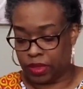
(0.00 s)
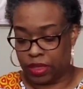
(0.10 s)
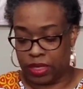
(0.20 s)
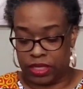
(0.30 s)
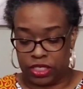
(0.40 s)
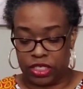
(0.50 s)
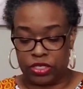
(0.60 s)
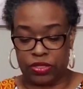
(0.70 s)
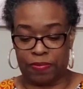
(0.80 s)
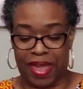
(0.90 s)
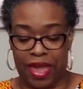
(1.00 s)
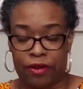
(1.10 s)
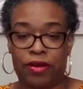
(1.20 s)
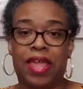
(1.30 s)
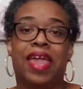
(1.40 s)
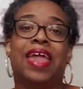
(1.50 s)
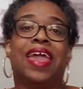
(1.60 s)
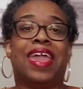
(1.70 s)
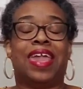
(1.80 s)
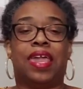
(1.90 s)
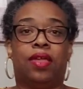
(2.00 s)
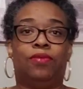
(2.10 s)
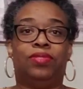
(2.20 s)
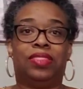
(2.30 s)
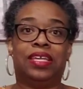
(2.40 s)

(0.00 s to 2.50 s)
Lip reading: addition to the pattern. And